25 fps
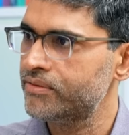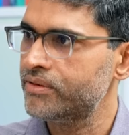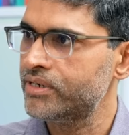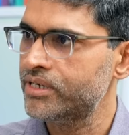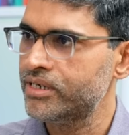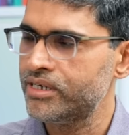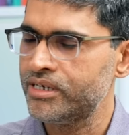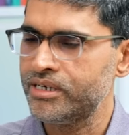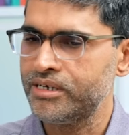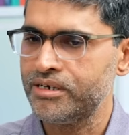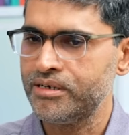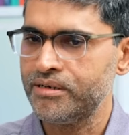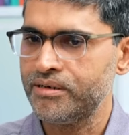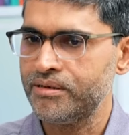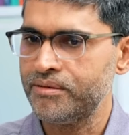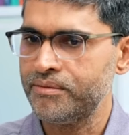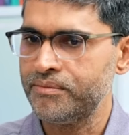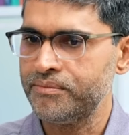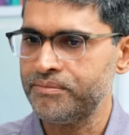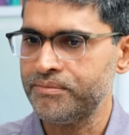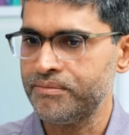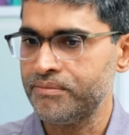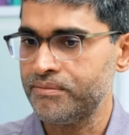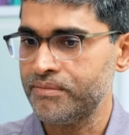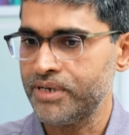Mm -hmm.
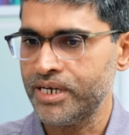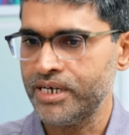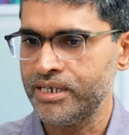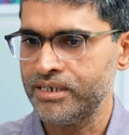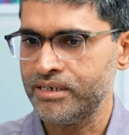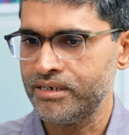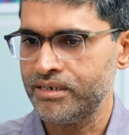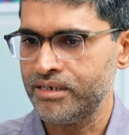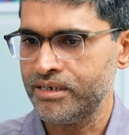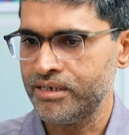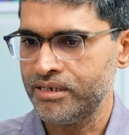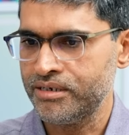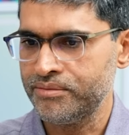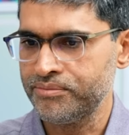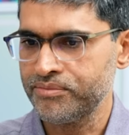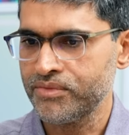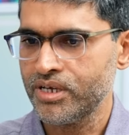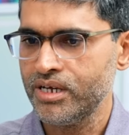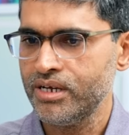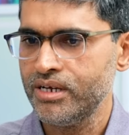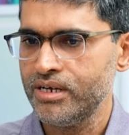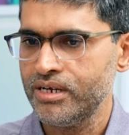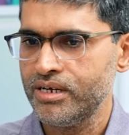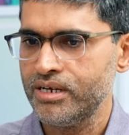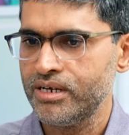um, and uh,
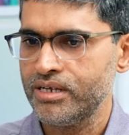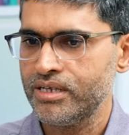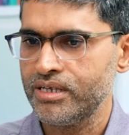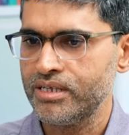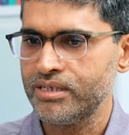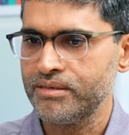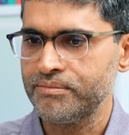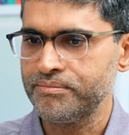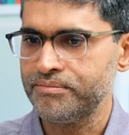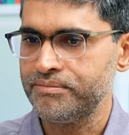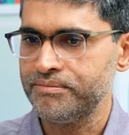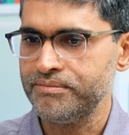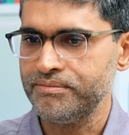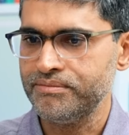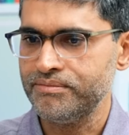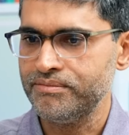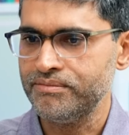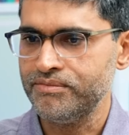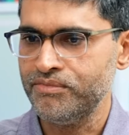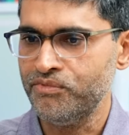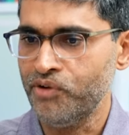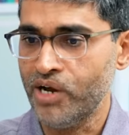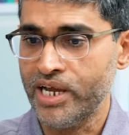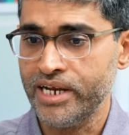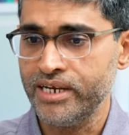uh,
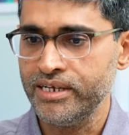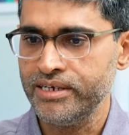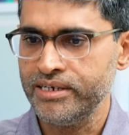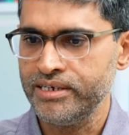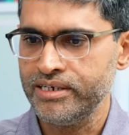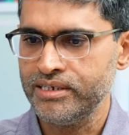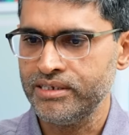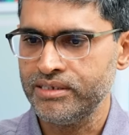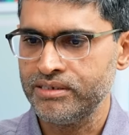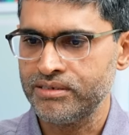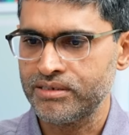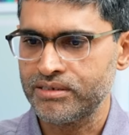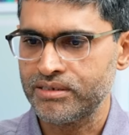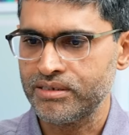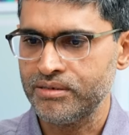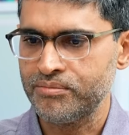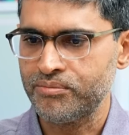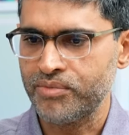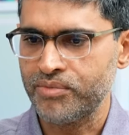Valley is a